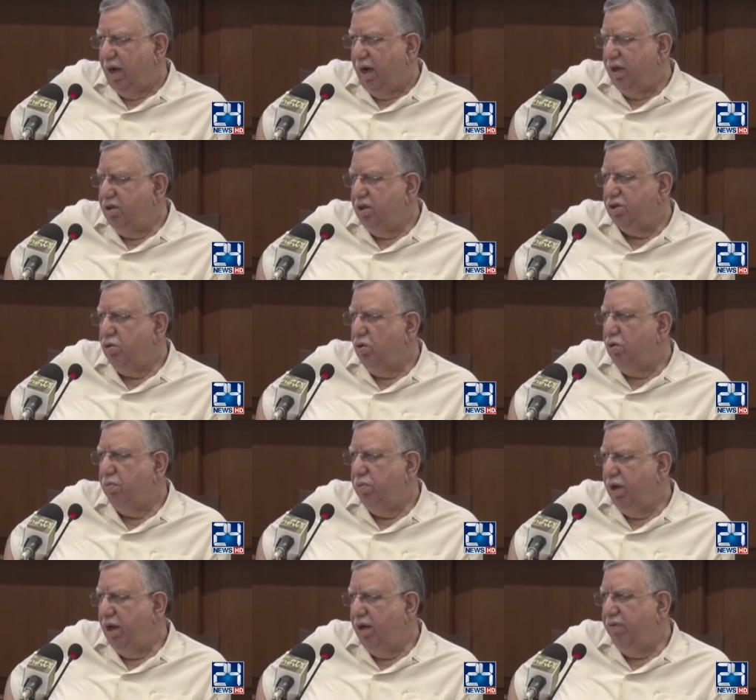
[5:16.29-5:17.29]
I just don't
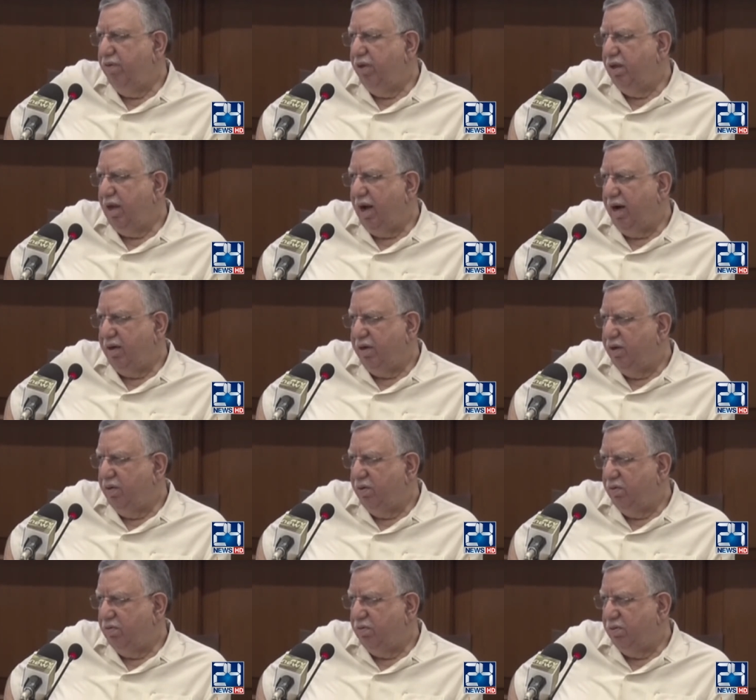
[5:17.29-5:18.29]
believe in that, you
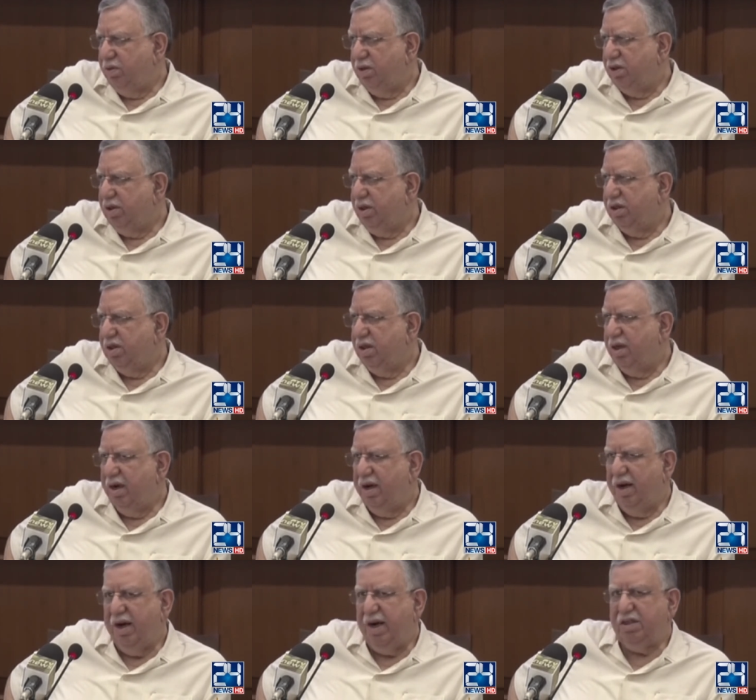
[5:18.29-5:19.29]
know, it's, it's a
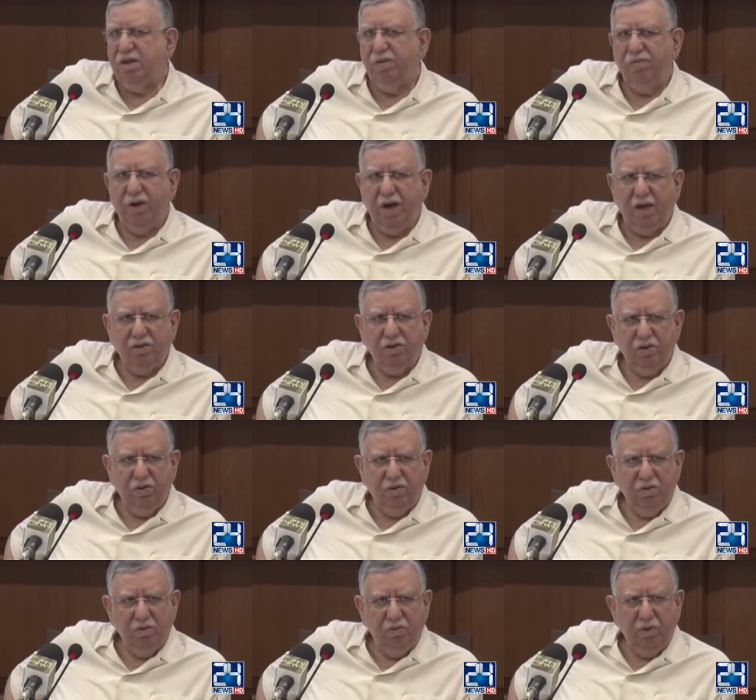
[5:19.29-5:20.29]
regressive tax, you
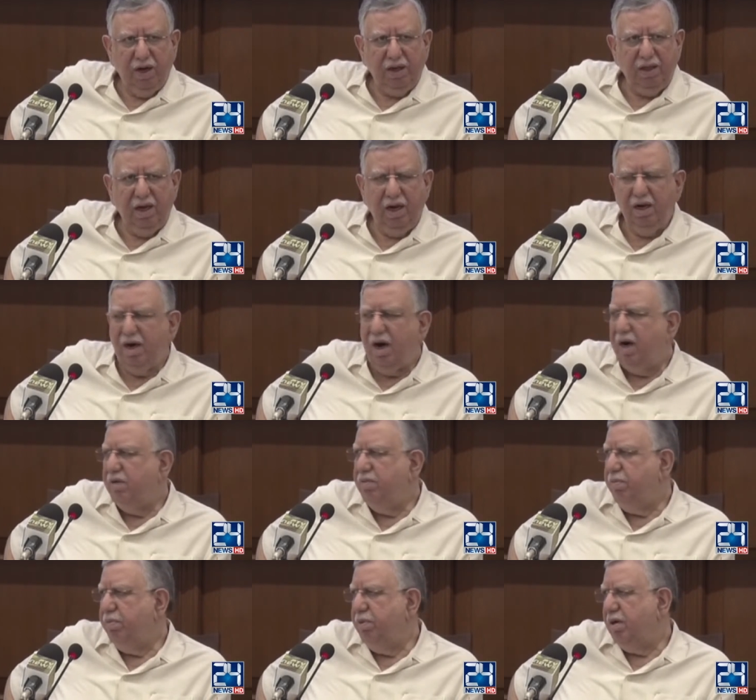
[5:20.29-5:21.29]
know. Why the hell
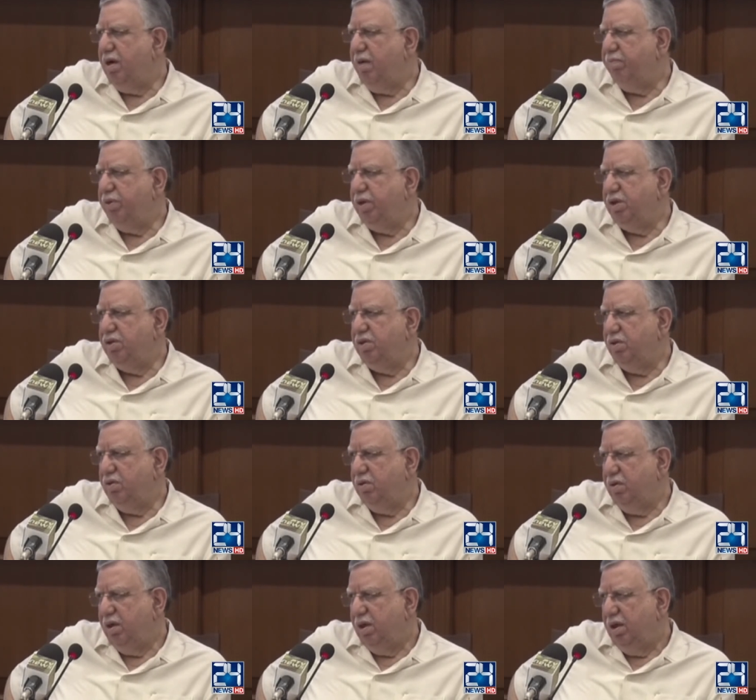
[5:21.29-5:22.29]
can't companies, you
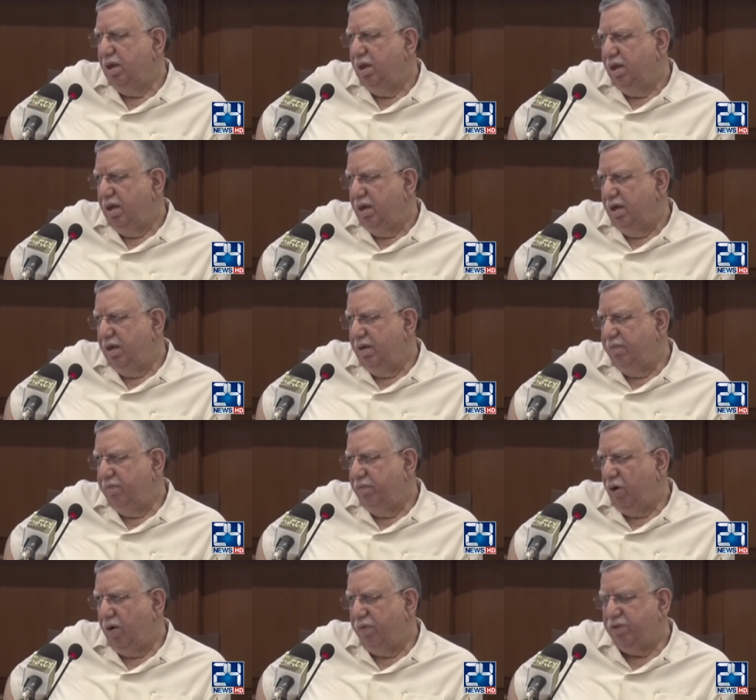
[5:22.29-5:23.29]
know, um,
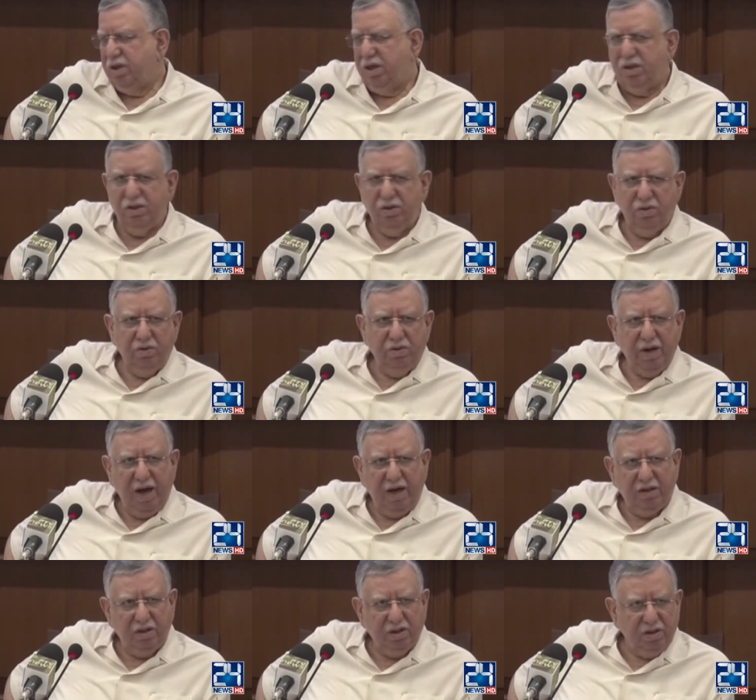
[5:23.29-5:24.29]
offset, you know,
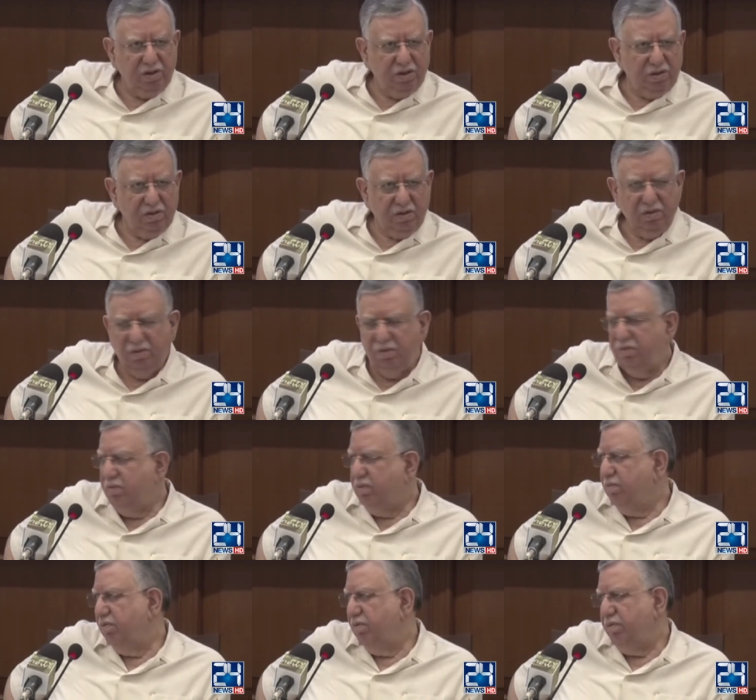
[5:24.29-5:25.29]
tax
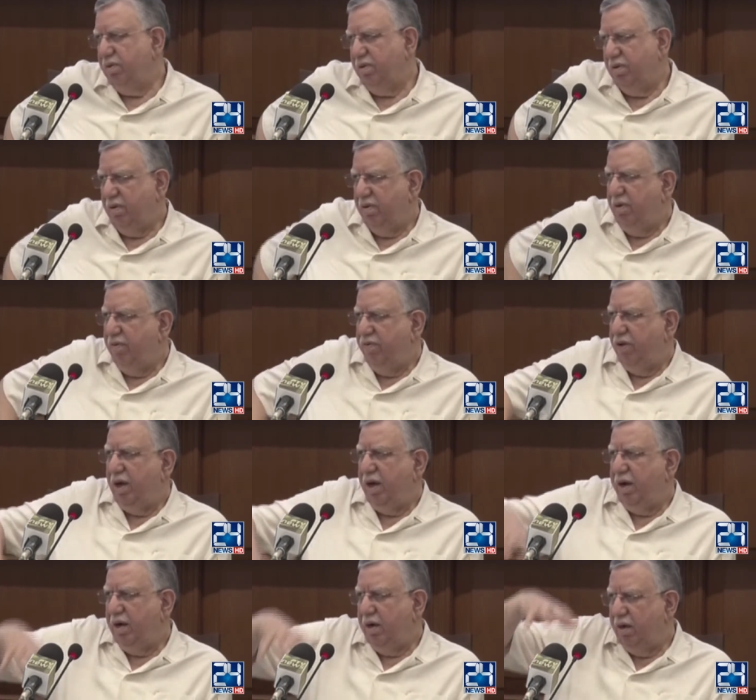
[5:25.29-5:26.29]
uh, if they
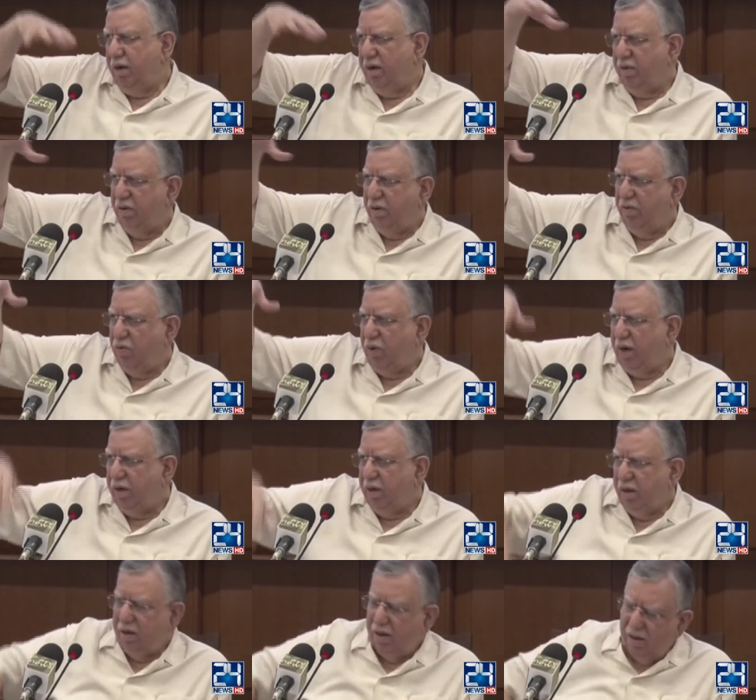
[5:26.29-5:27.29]
are in, in one,
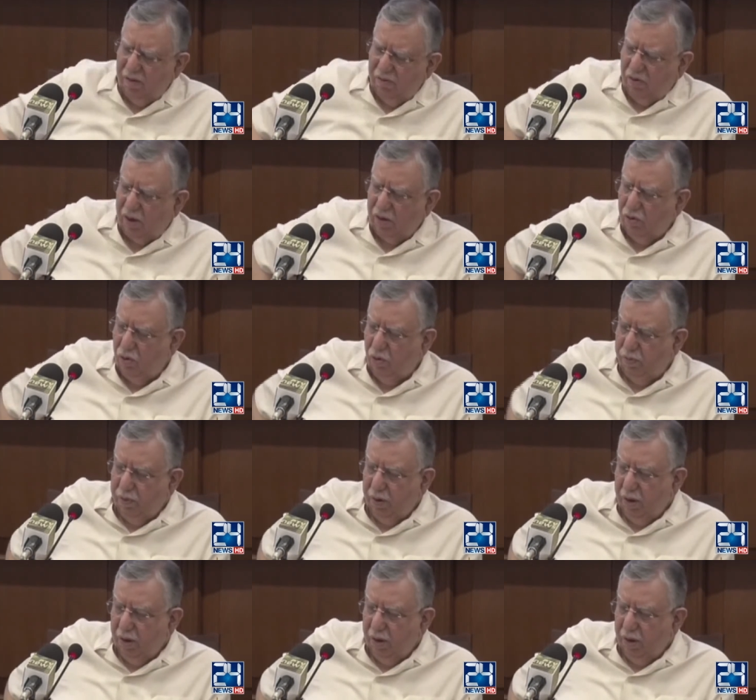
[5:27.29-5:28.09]
one group.